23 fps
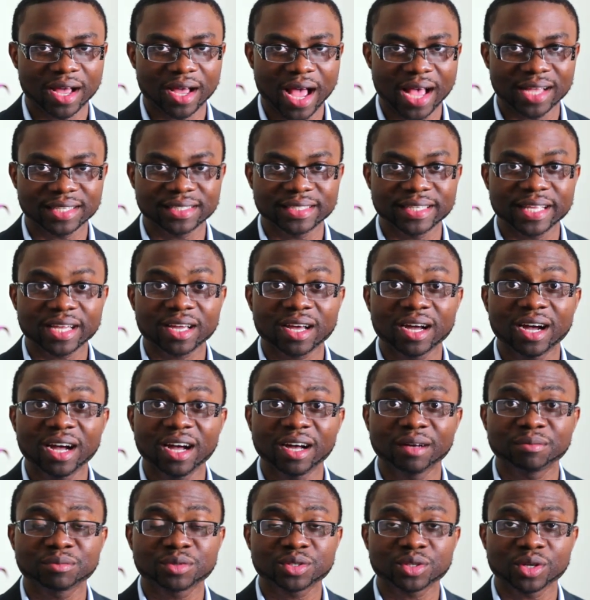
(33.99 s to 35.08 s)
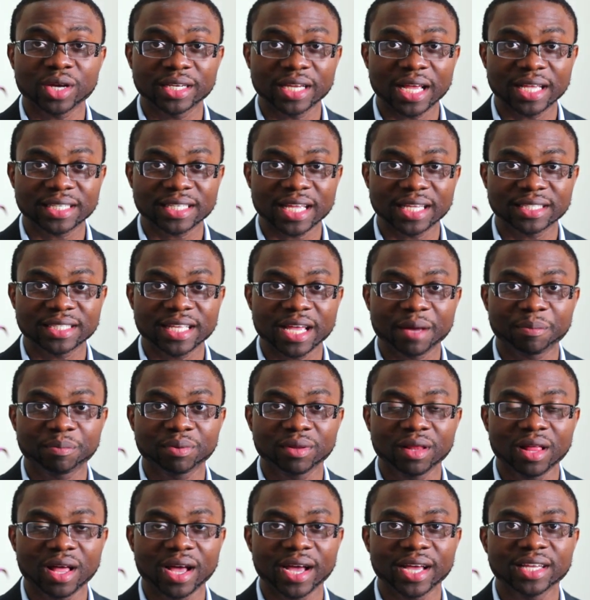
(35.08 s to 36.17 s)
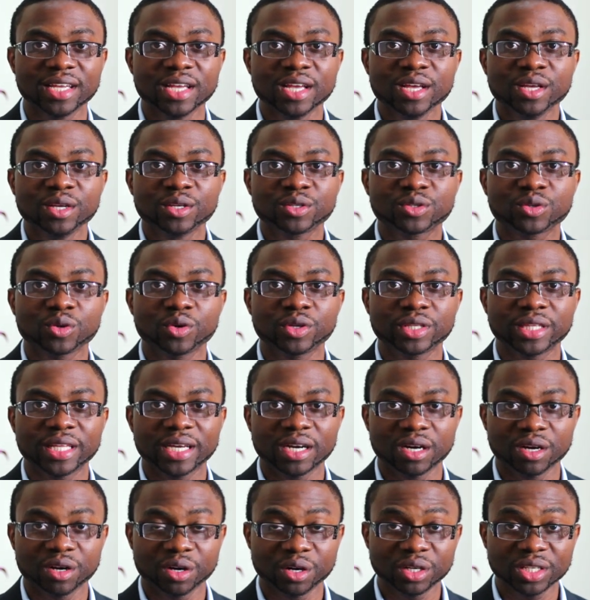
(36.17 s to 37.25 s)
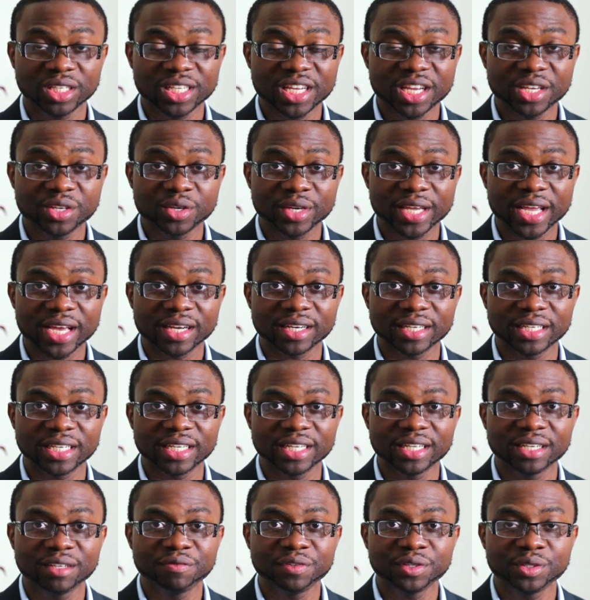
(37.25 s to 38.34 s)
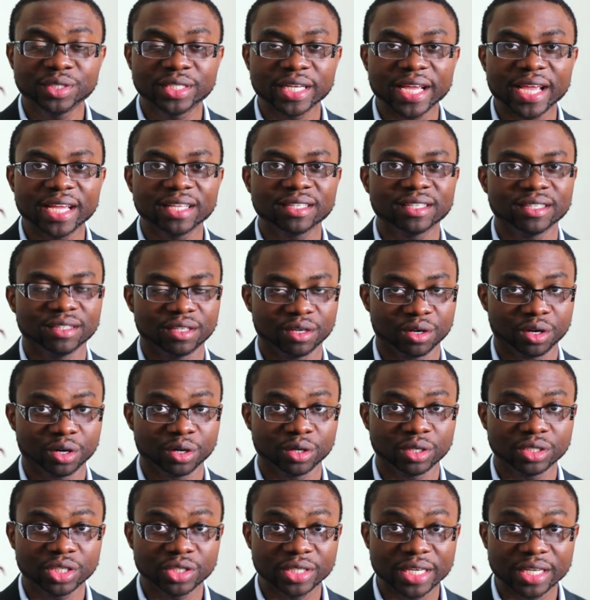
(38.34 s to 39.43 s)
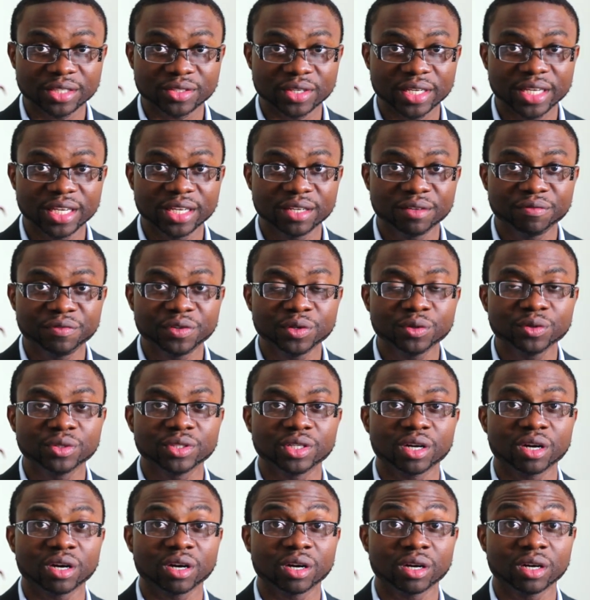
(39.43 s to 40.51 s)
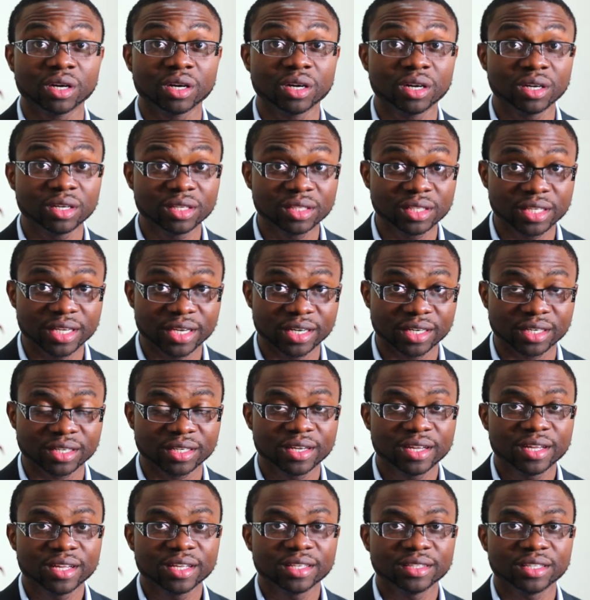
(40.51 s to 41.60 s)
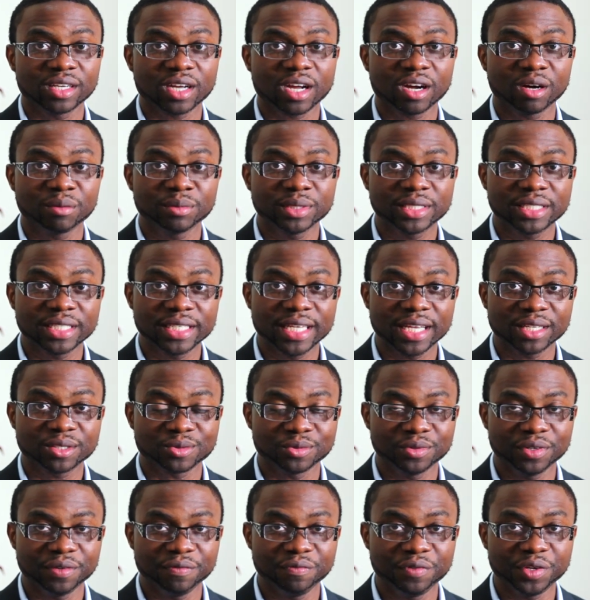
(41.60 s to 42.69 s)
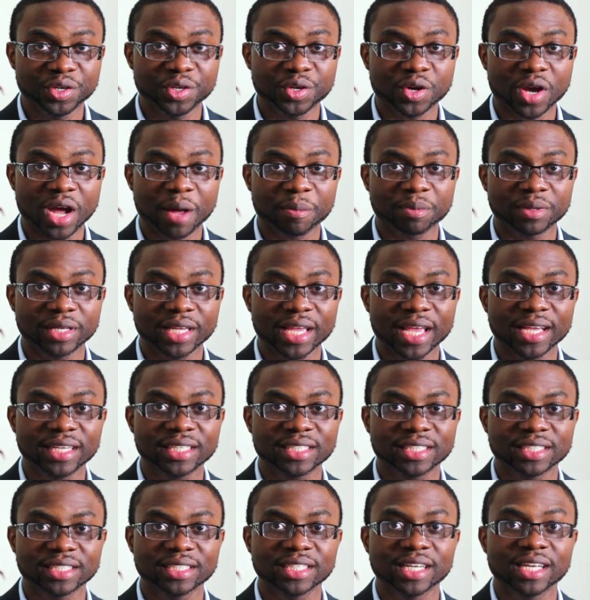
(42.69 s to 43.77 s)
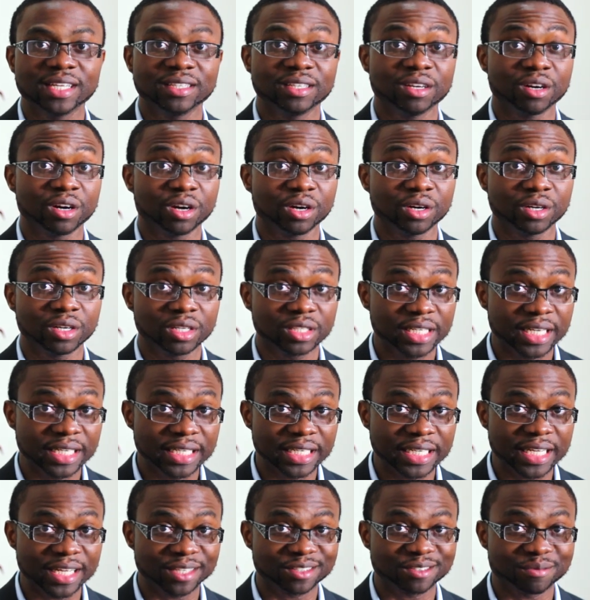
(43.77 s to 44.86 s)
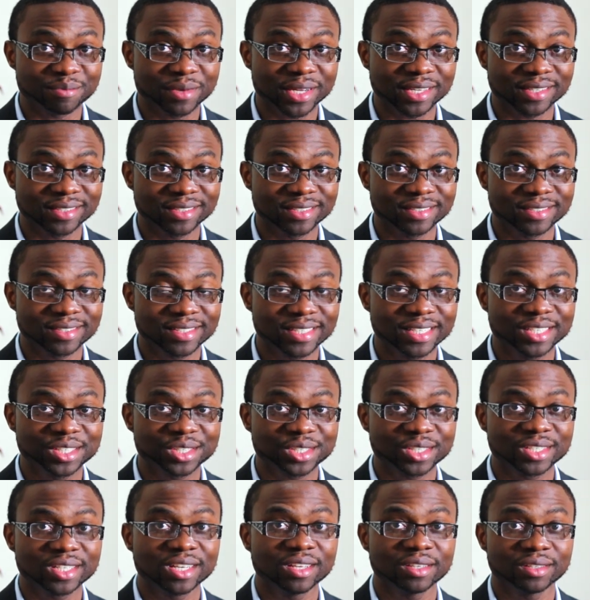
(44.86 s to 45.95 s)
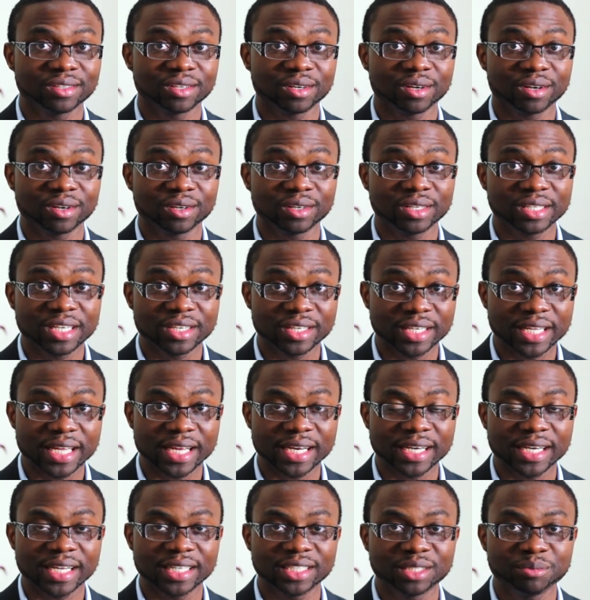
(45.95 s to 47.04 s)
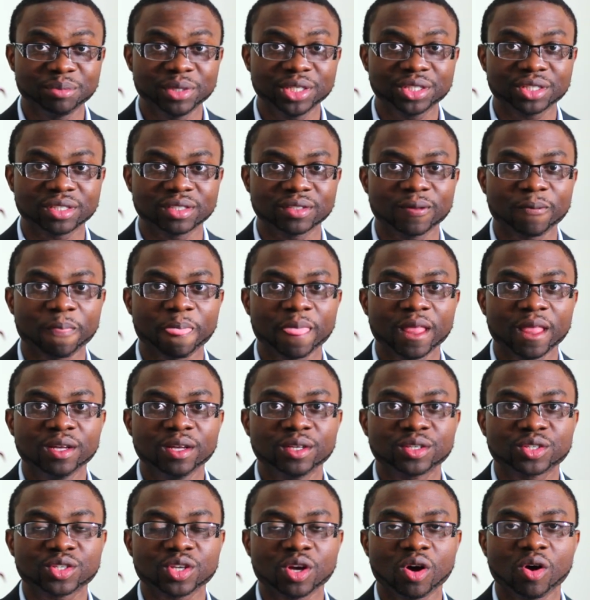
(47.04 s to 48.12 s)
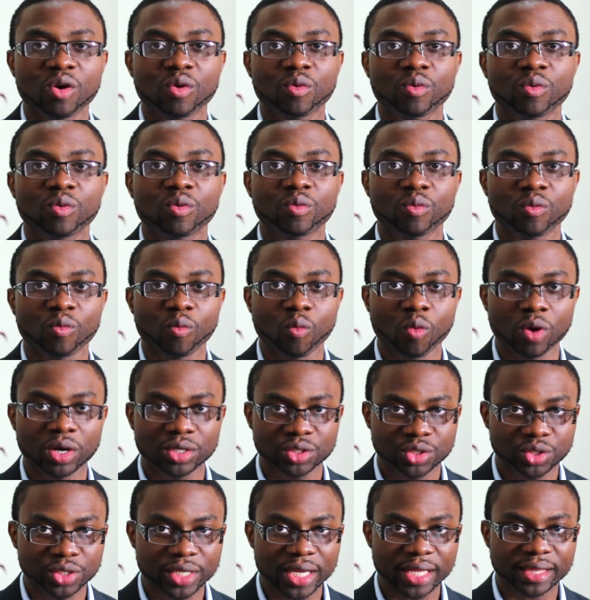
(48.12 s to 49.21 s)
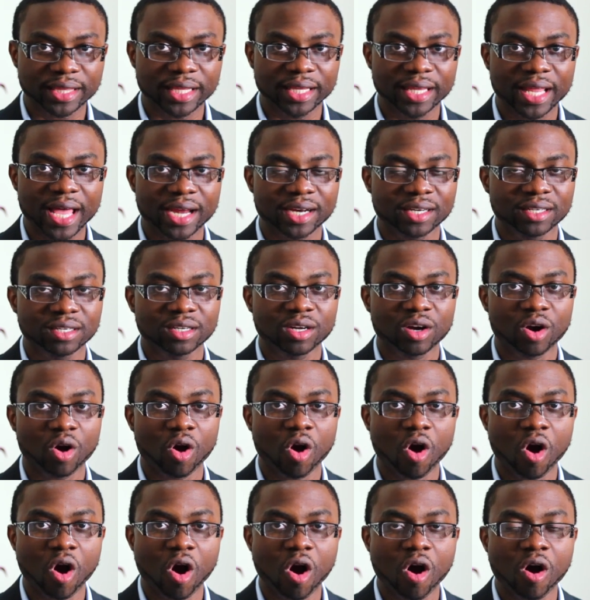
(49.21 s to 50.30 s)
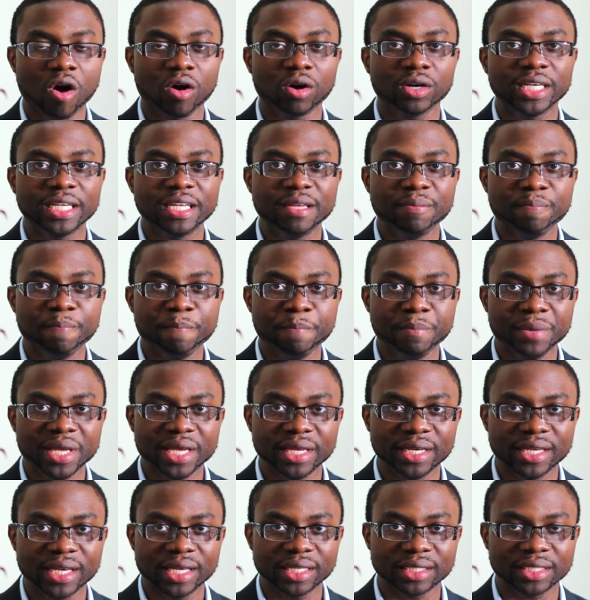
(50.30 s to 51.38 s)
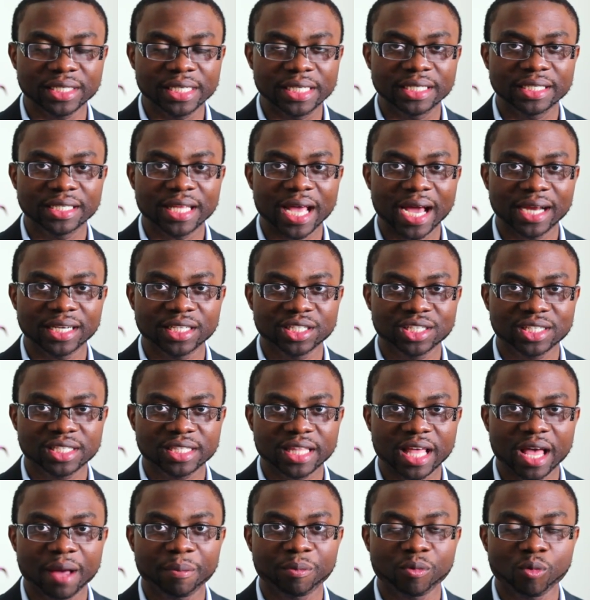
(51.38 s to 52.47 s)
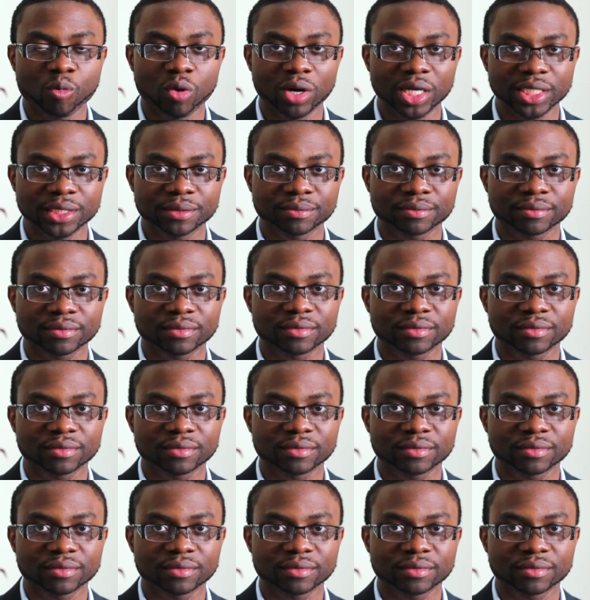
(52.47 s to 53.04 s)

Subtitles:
as they come, so as they apply. So the earlier you get an interview date, the earlier you get to interview, the earlier the committee gets to review your application, the earlier they get to make a decision, the earlier you get an admission. So once you get the letter, call immediately. That is step one.